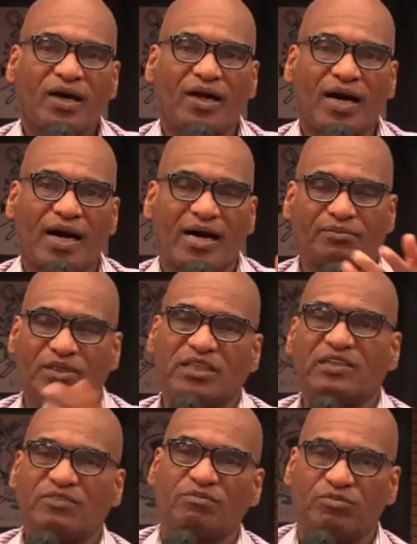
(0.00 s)
I
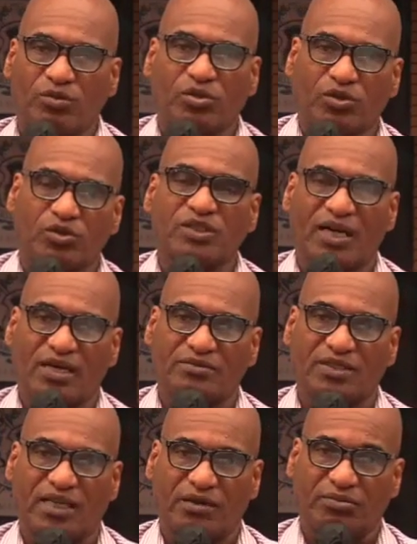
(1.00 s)
believe in biblical times,
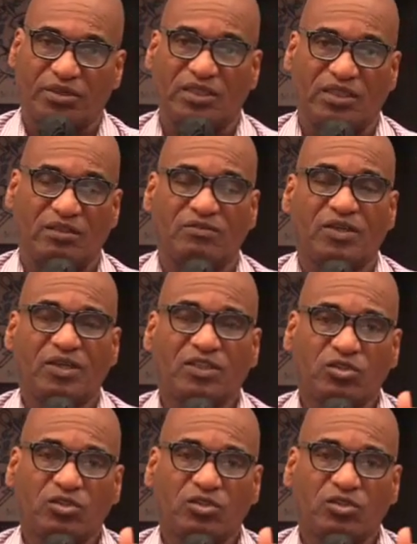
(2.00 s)
not I believe,